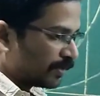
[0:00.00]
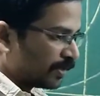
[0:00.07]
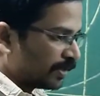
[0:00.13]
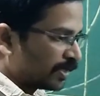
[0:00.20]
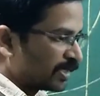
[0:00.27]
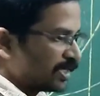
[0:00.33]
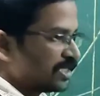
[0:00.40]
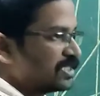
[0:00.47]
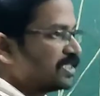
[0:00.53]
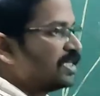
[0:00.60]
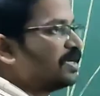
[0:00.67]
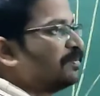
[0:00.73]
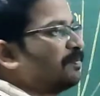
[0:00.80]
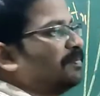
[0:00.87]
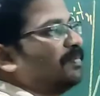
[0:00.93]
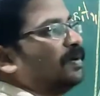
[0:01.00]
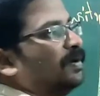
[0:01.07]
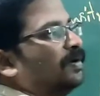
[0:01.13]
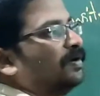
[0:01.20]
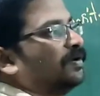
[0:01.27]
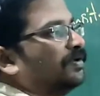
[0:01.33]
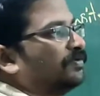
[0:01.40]
increase
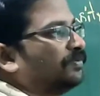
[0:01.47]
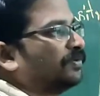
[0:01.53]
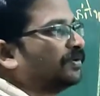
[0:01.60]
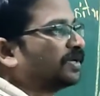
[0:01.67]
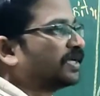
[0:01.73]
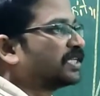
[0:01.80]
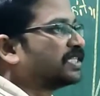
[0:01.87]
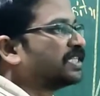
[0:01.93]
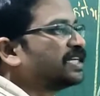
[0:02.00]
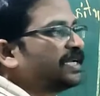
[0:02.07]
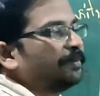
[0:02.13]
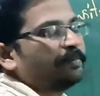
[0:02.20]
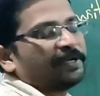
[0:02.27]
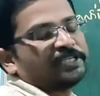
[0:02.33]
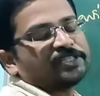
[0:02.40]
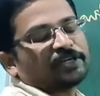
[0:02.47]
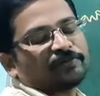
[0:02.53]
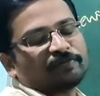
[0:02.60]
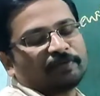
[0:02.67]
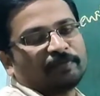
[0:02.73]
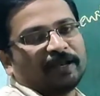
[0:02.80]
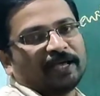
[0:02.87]
the temperature
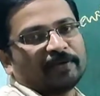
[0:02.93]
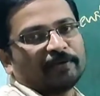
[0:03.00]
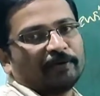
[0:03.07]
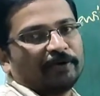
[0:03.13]
of a black